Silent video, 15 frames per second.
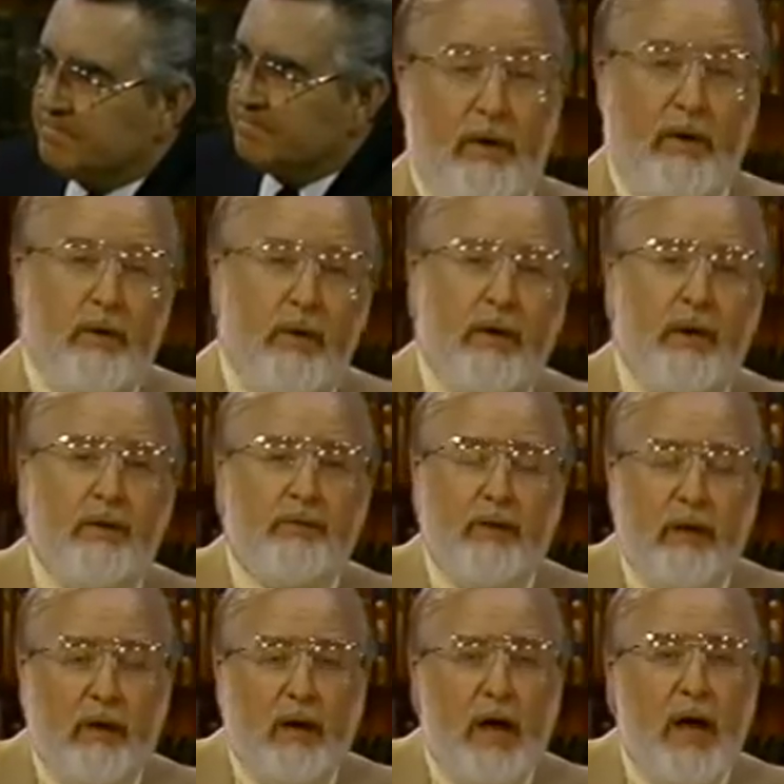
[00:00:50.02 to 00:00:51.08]
Terry Cook has
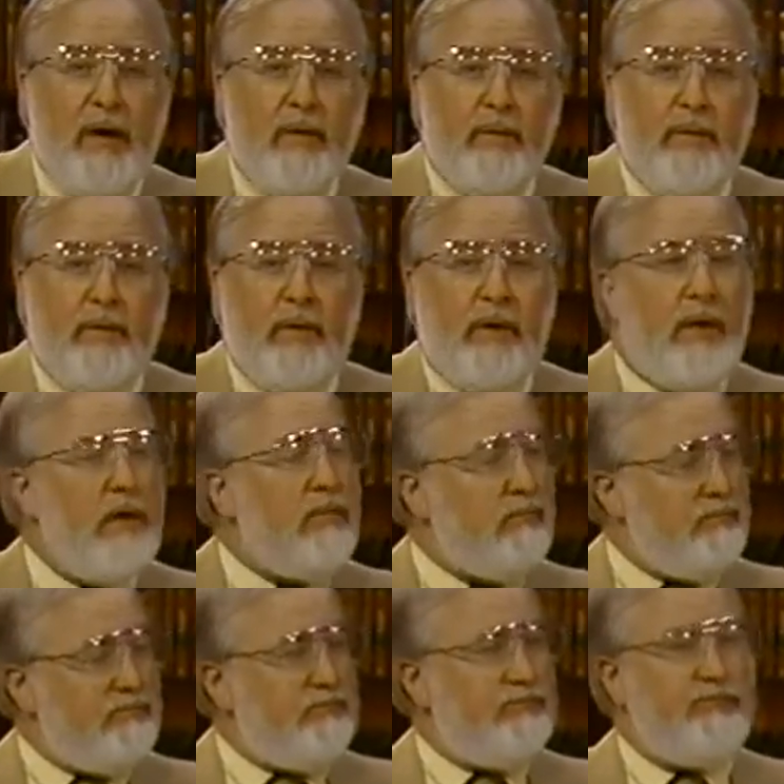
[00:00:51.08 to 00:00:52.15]
done a lot
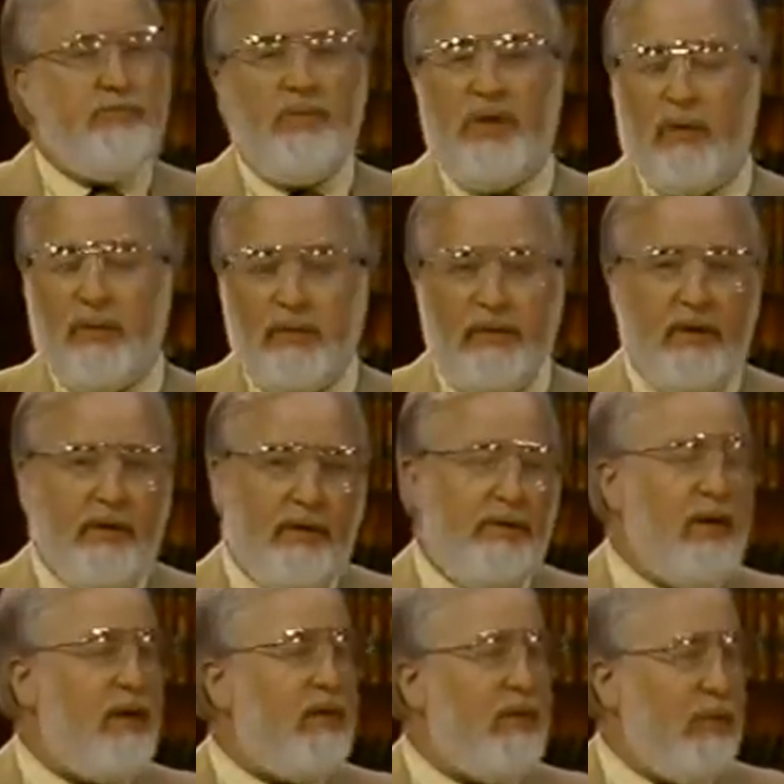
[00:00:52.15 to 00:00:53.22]
of, shall we say,
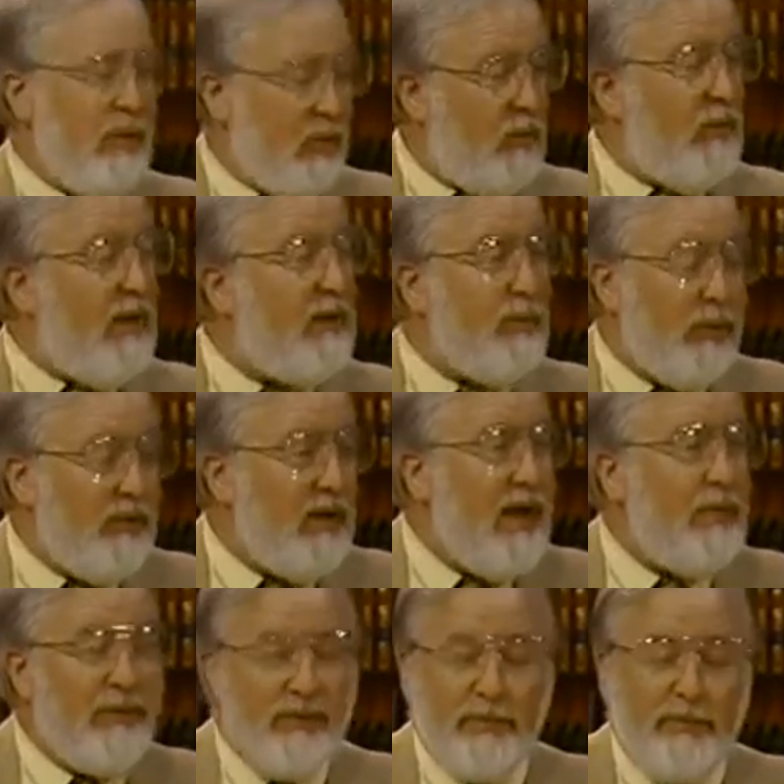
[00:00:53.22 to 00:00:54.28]
detective work. Well,
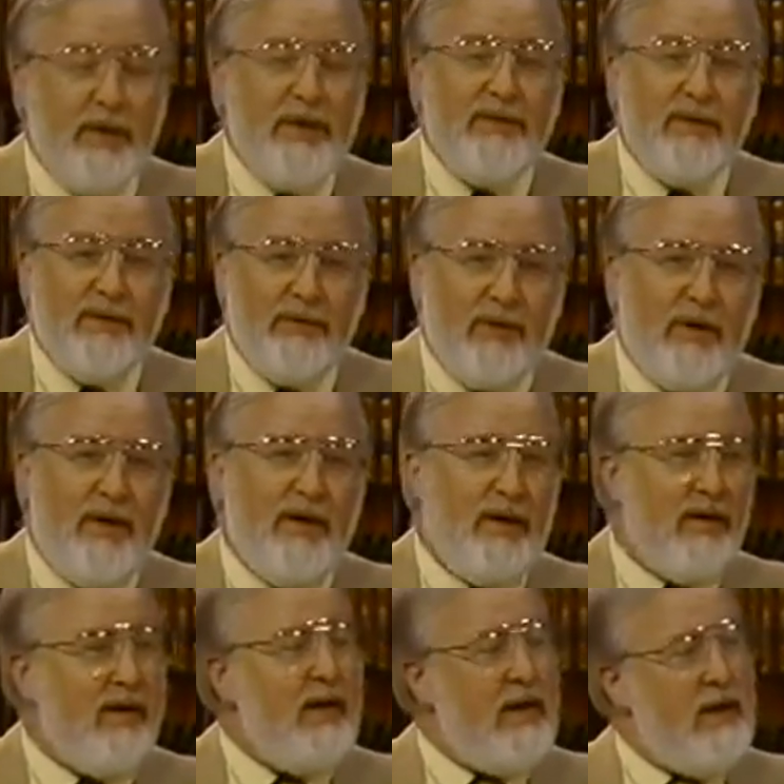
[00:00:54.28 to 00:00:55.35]
that was his basic
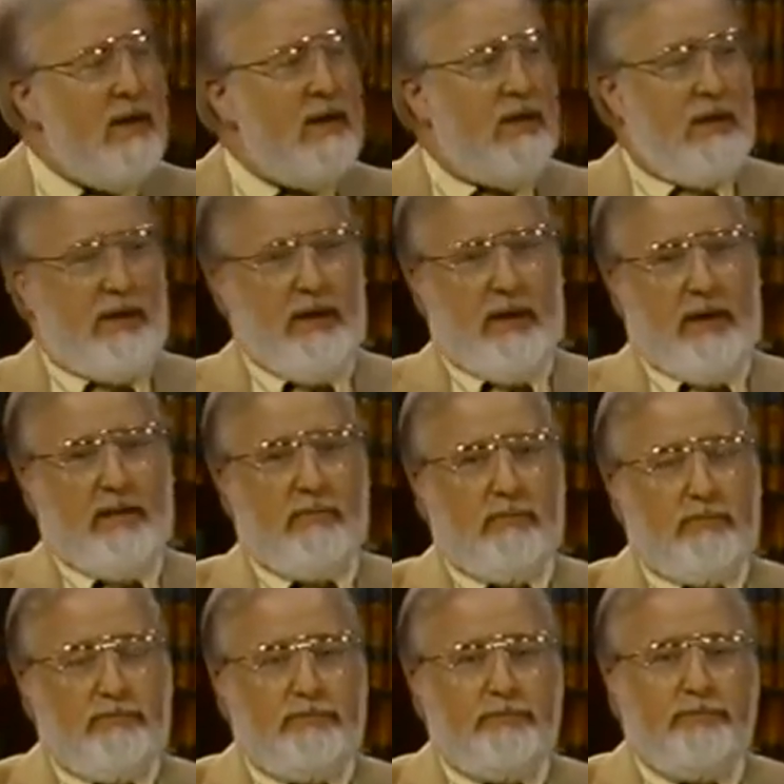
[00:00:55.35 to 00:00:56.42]
training.
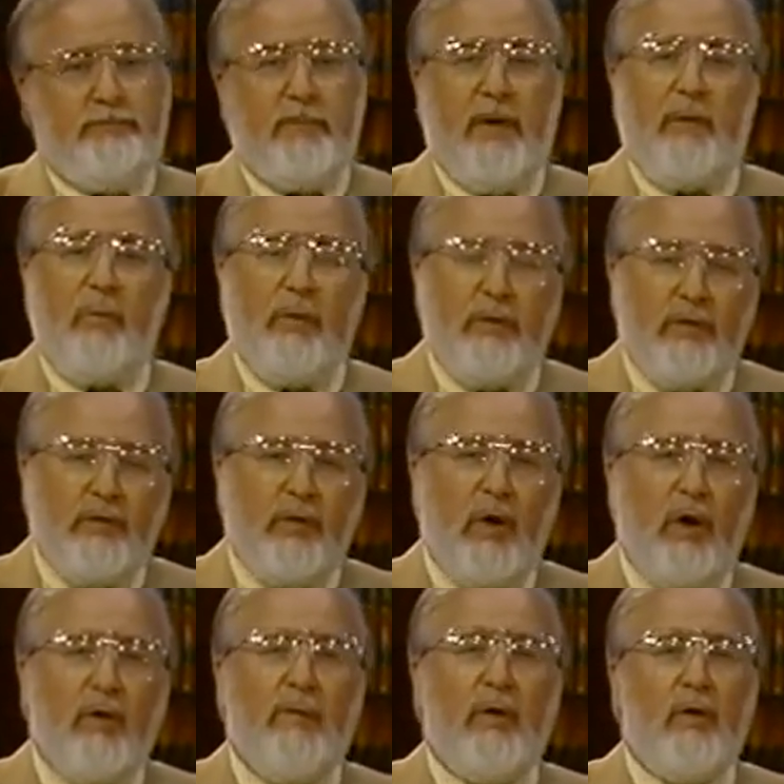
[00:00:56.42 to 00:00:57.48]
And when you
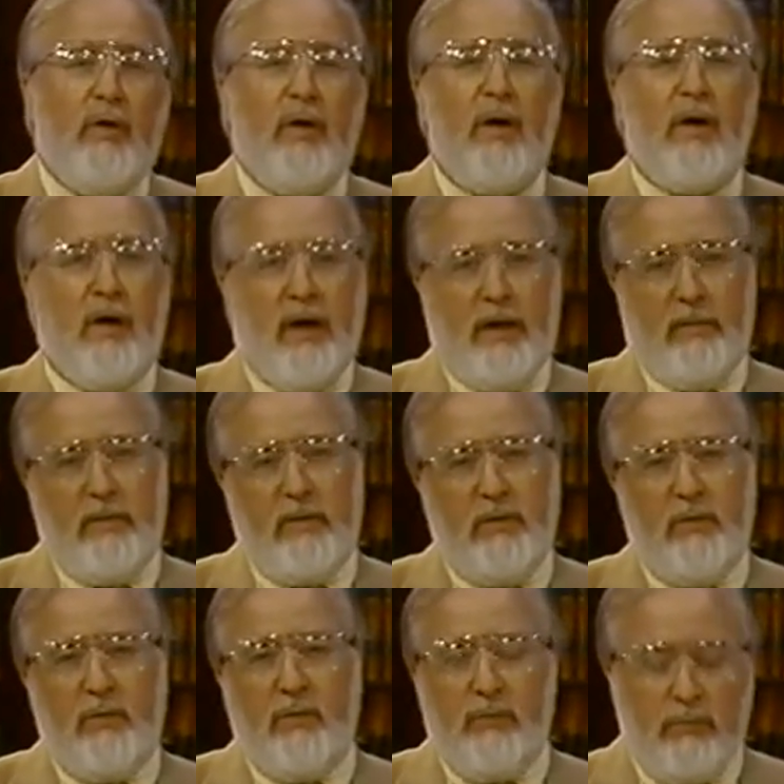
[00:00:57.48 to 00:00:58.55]
solve a crime,
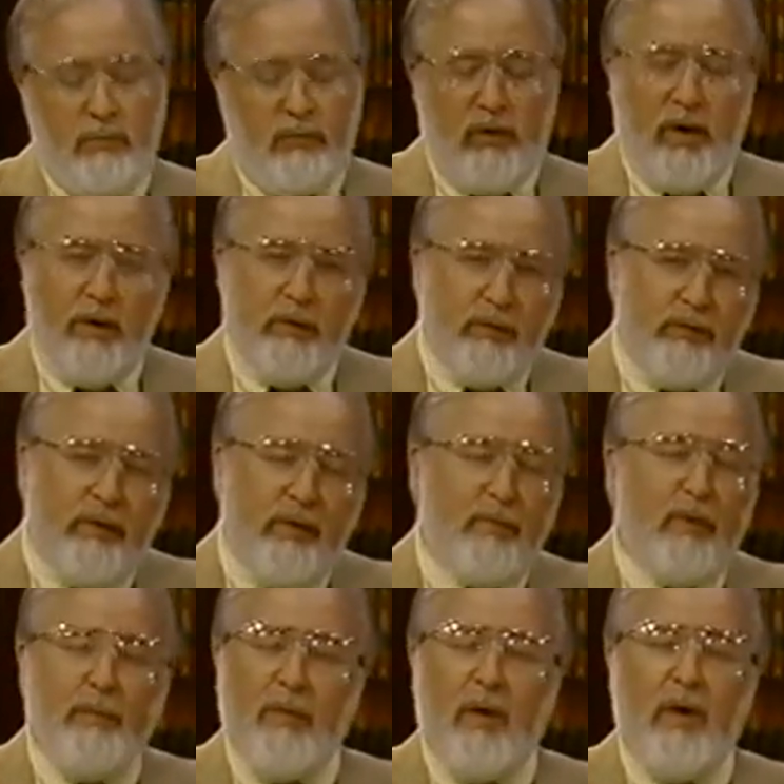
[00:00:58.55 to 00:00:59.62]
you try to
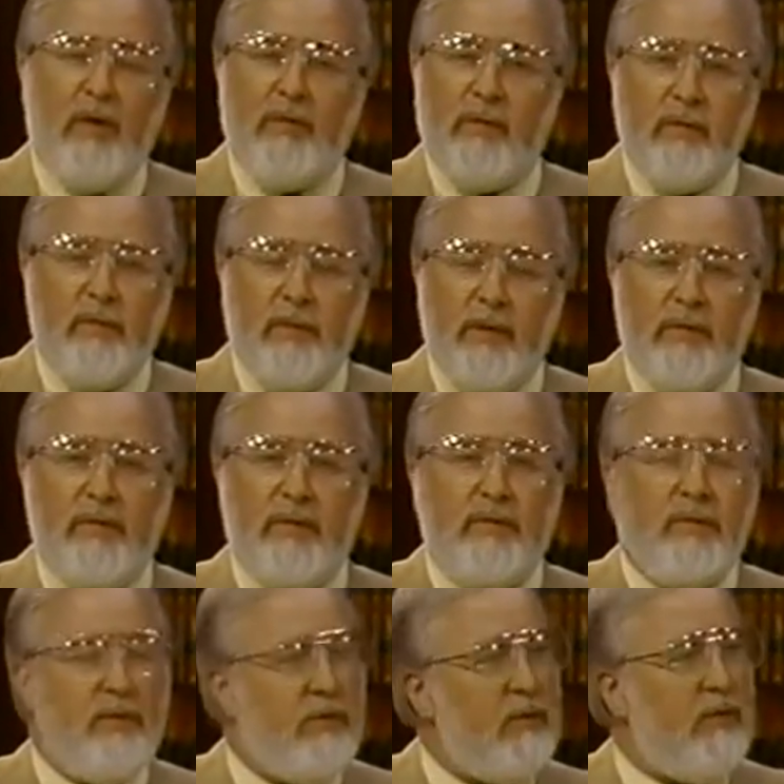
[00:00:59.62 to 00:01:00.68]
assemble parts and
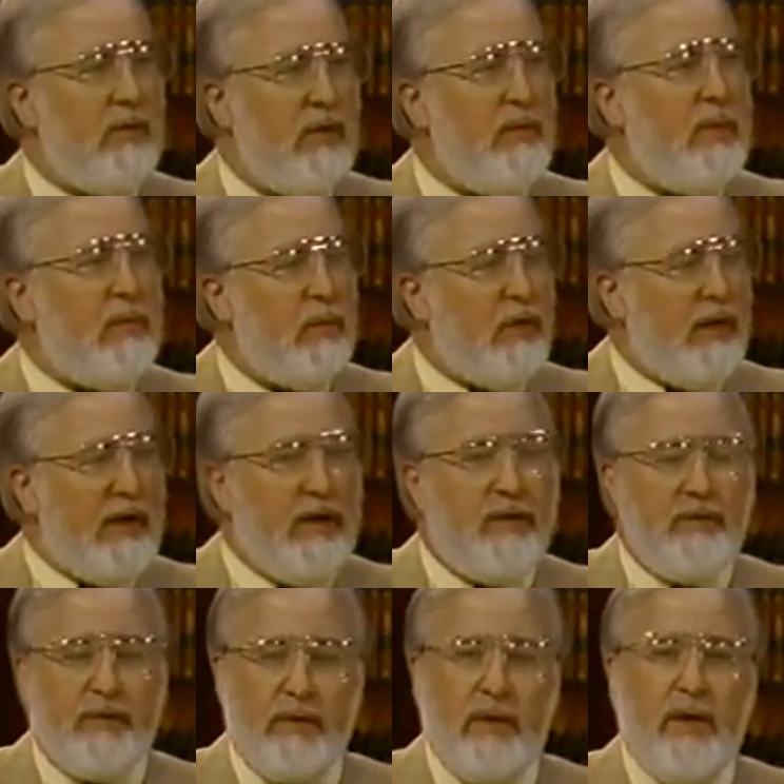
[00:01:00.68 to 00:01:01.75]
pieces until you come up with an
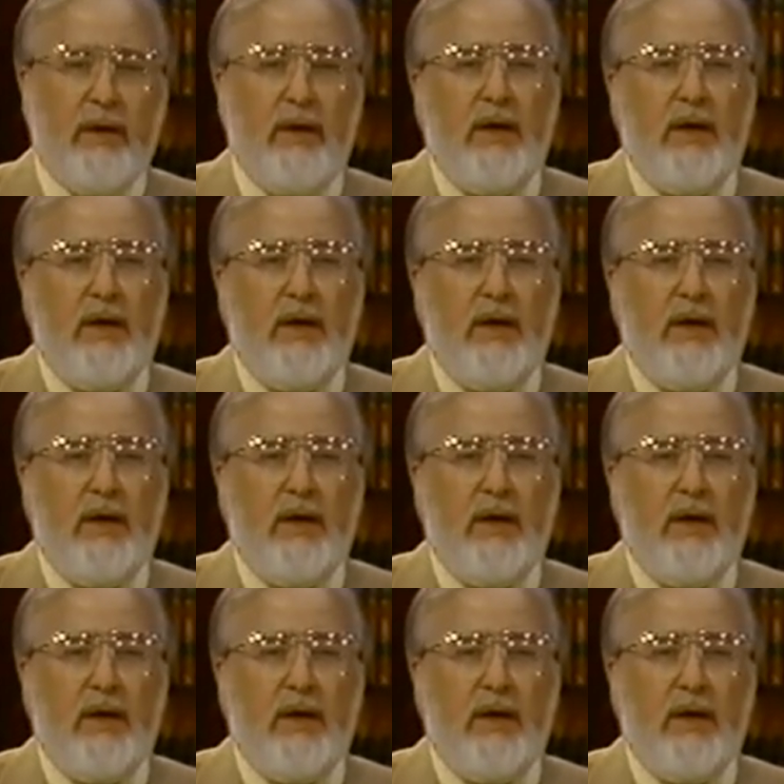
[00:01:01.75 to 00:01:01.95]
answer.